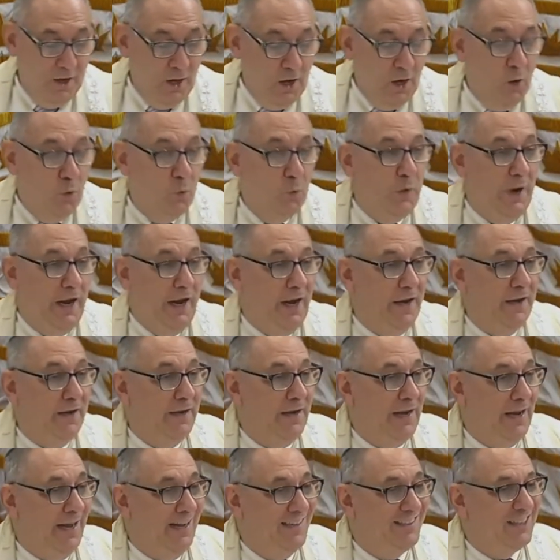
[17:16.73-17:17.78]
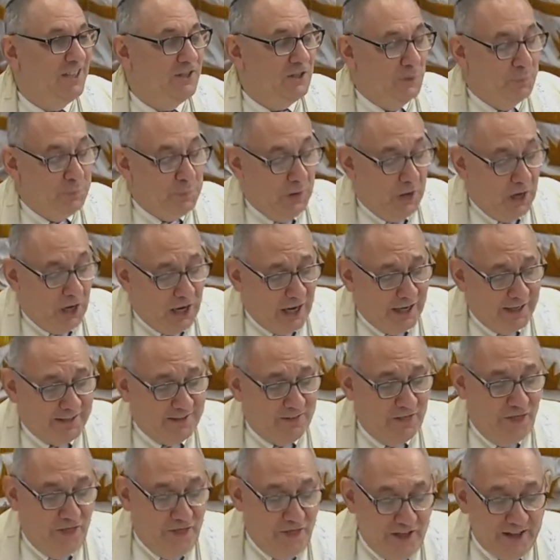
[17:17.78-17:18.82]
We need to depart
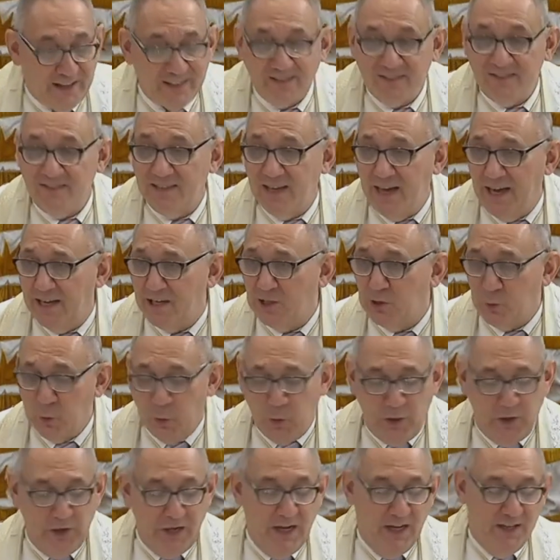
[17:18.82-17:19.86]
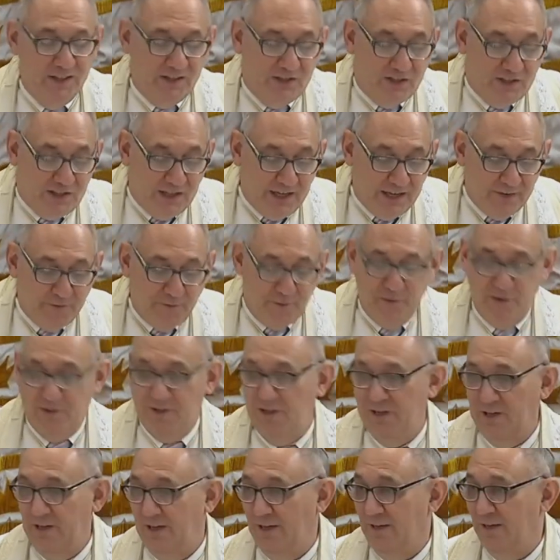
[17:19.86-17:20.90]
this sanctuary
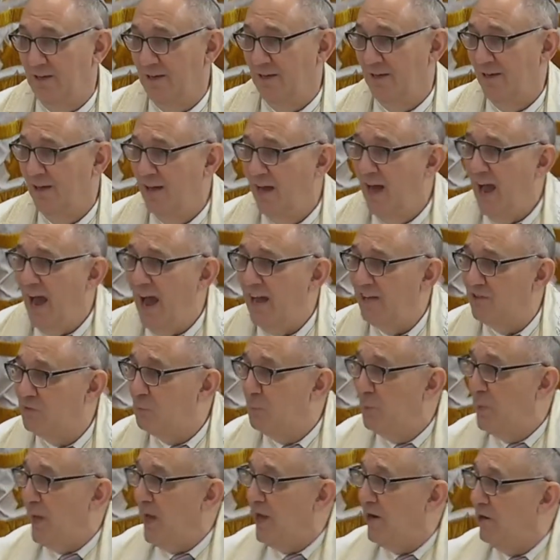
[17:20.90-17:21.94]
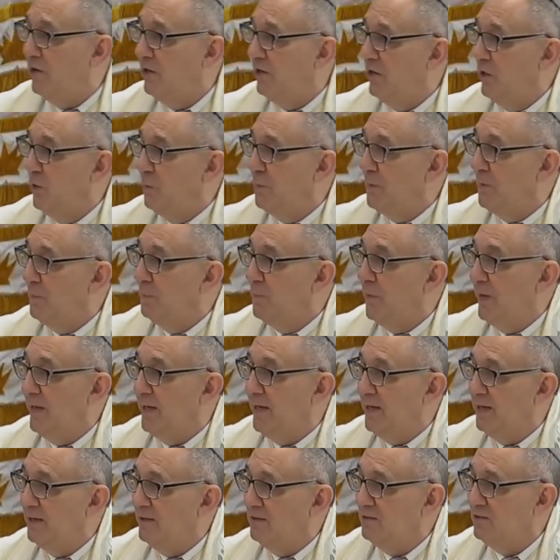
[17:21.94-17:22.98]
differently, as better human
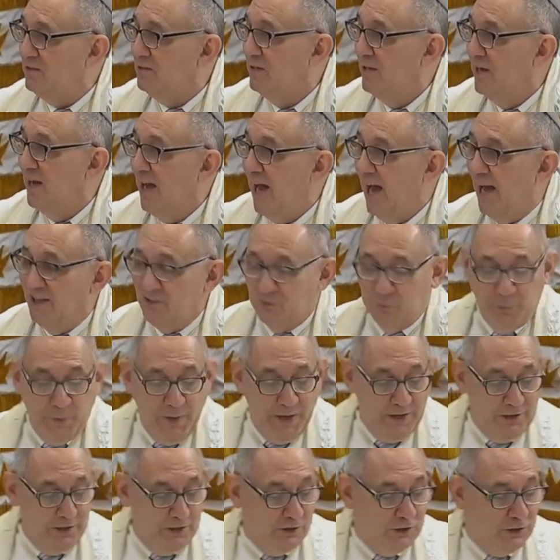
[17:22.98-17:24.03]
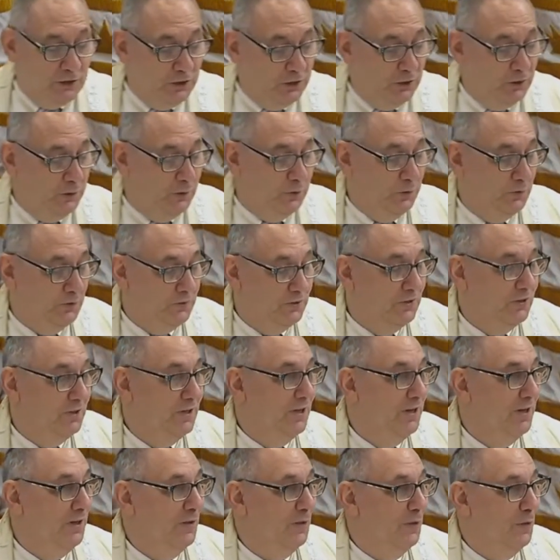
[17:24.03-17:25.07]
beings, as better Jews
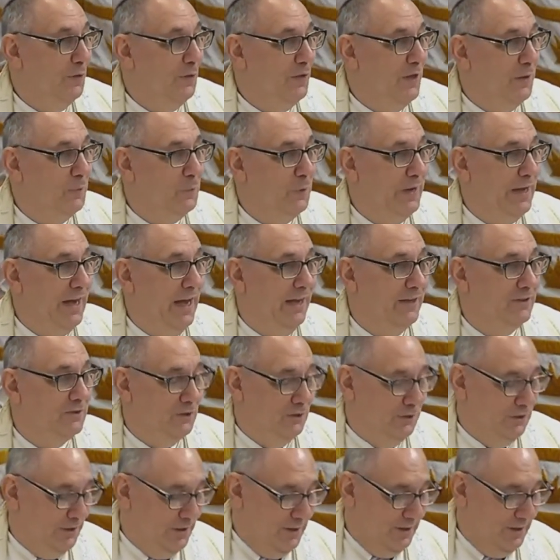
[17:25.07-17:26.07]
than we entered.